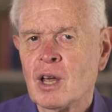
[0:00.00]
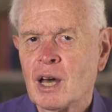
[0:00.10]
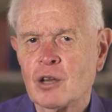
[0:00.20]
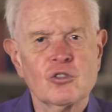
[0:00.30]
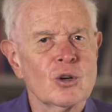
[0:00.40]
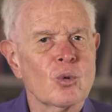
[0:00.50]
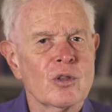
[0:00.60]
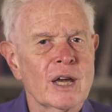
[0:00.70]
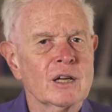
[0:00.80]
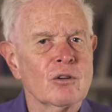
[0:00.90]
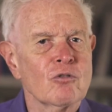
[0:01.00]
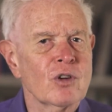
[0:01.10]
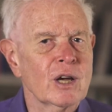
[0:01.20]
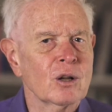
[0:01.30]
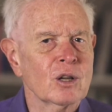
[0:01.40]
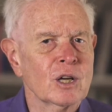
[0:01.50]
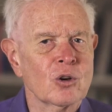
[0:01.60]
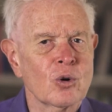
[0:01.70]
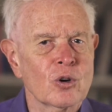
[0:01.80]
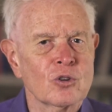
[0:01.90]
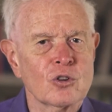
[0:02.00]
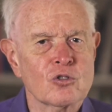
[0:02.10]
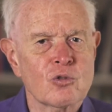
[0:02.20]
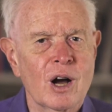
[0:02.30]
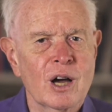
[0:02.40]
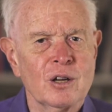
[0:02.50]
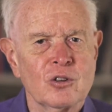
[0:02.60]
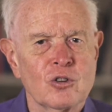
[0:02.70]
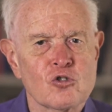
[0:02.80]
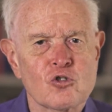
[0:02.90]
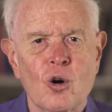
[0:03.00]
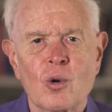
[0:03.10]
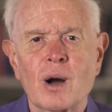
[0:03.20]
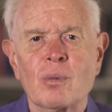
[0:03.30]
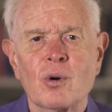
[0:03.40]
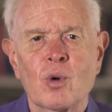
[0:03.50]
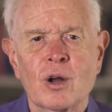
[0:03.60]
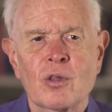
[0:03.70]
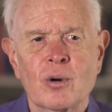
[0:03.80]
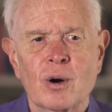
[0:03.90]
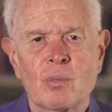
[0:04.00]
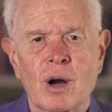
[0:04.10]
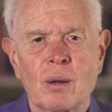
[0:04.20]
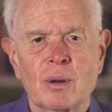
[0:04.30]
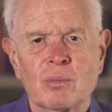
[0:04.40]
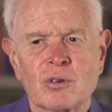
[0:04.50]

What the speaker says: and see where they can fail in order to try to shore up where there are problems.